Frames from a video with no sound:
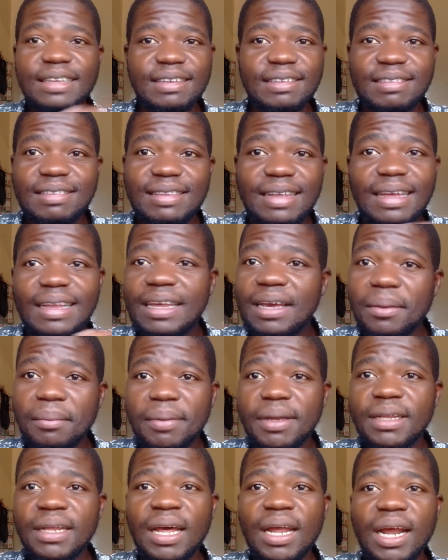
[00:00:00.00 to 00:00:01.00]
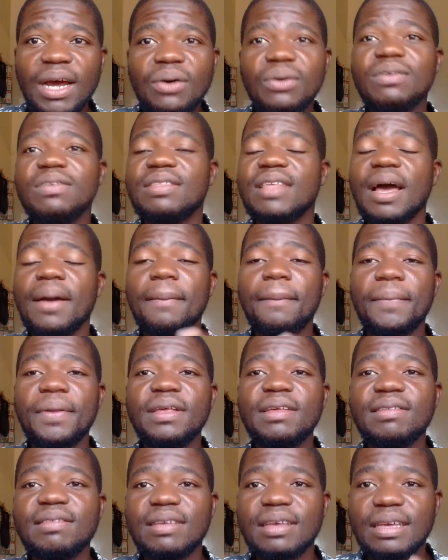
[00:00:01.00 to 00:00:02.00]
stealing minerals. They are
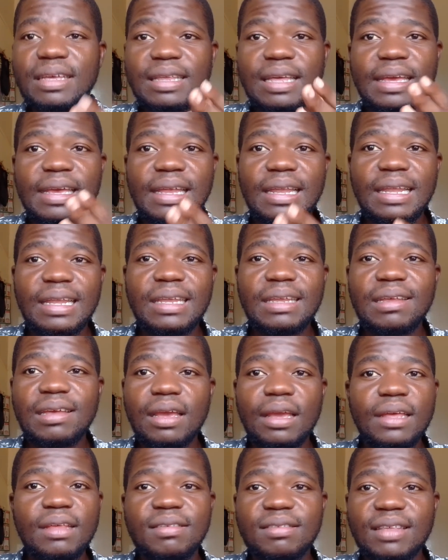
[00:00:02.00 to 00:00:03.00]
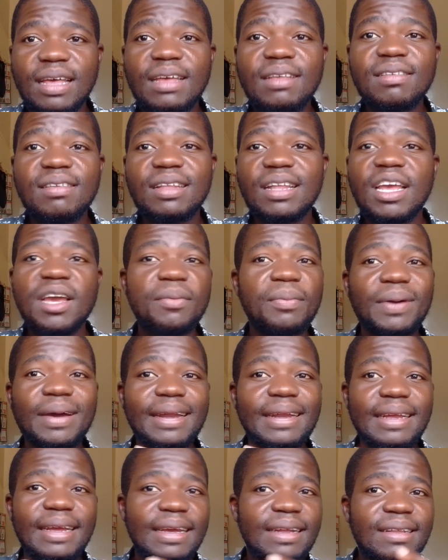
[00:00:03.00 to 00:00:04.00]
busy in science lab
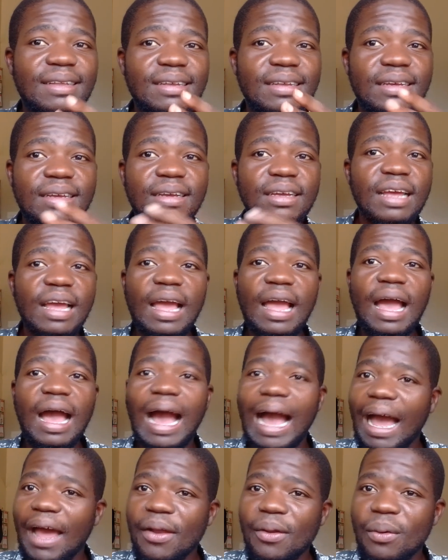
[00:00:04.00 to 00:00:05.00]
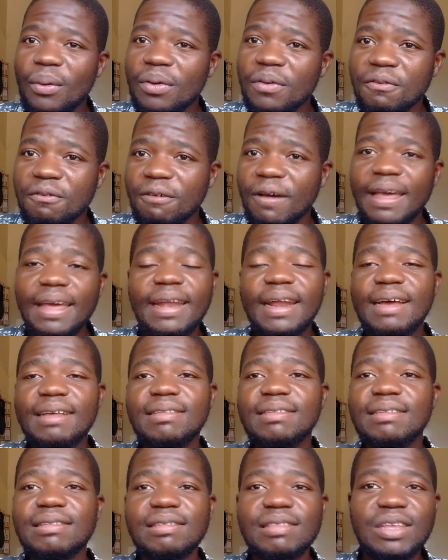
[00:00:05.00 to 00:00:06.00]
creating unknown
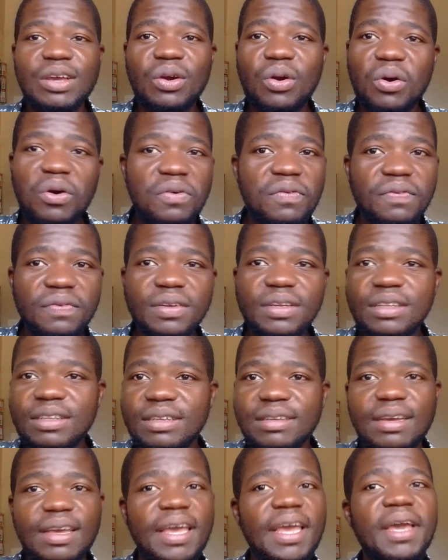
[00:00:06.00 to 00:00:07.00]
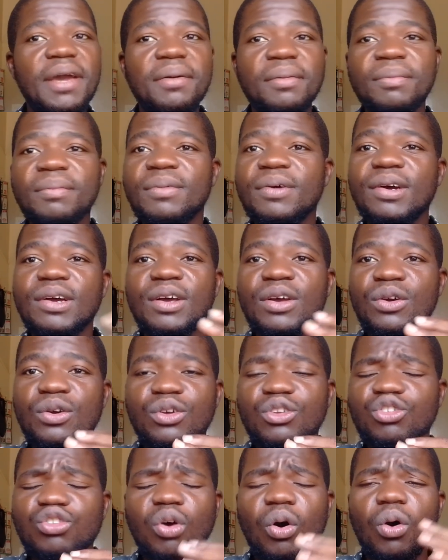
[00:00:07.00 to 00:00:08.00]
viruses. The COVID came.
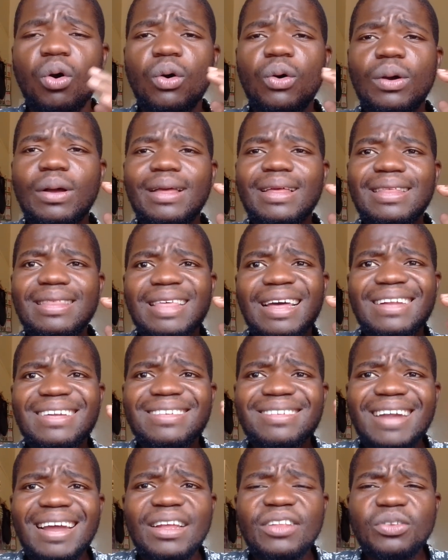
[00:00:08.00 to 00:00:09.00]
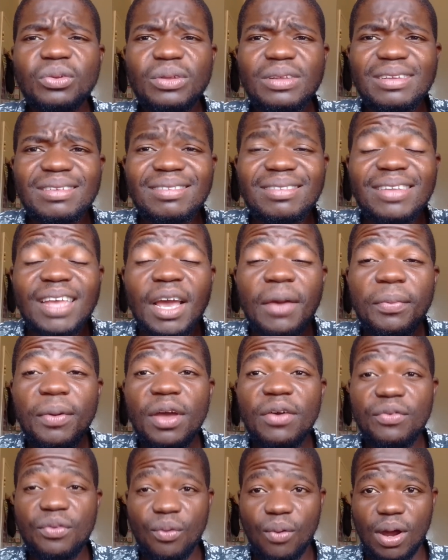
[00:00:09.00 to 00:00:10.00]
So they're trying to disturb
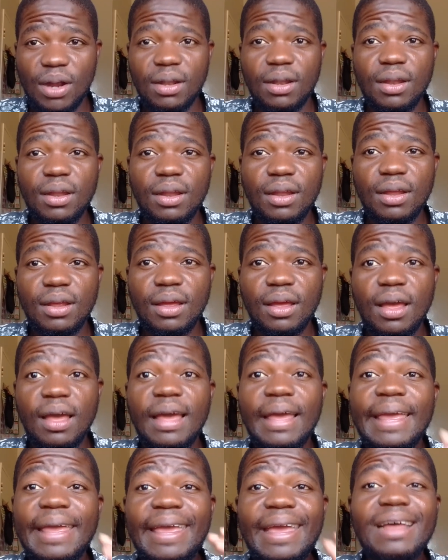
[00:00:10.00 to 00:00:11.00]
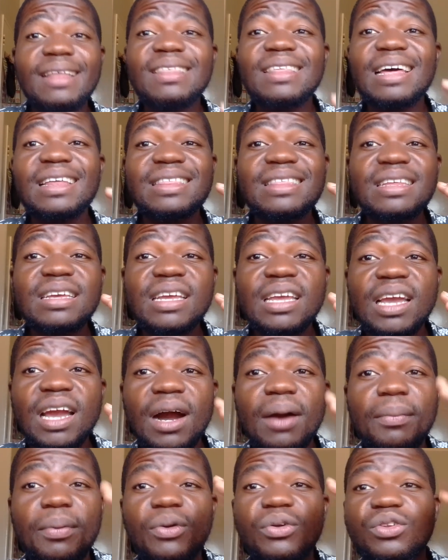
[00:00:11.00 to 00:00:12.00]
everyone. Yes, they're thinking
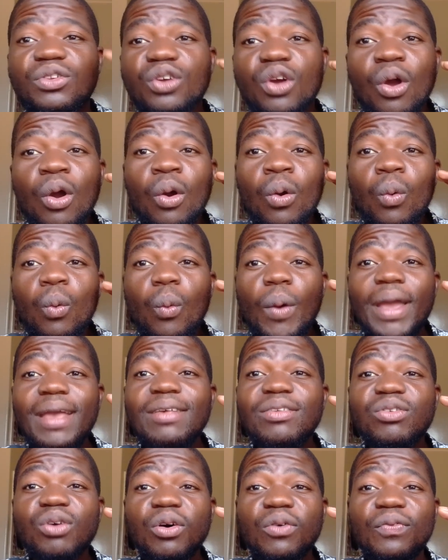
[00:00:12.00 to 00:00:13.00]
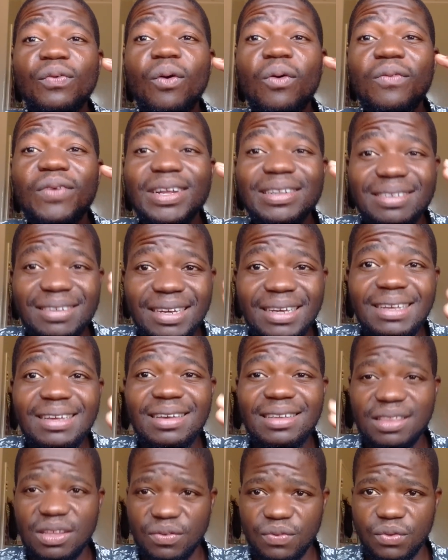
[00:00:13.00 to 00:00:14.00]
about ways of
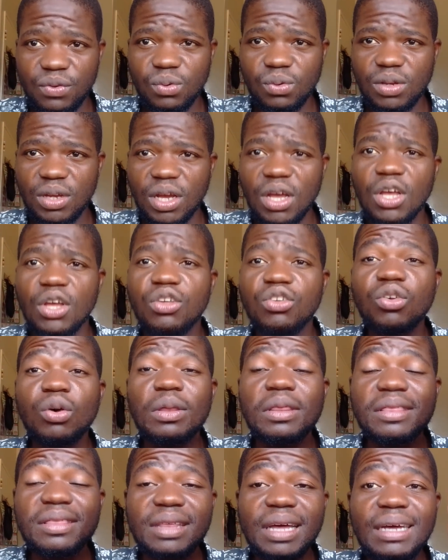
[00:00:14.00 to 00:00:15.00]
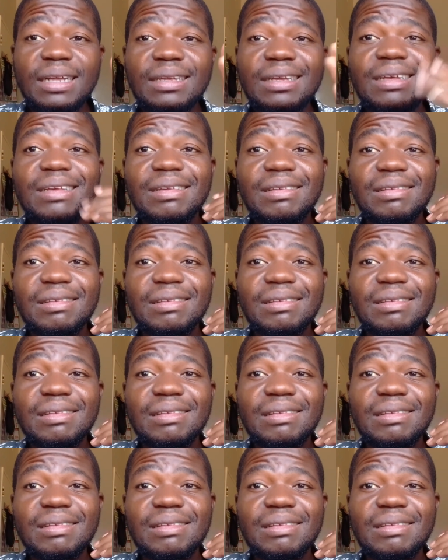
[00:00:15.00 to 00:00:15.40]
overtaking the future. So that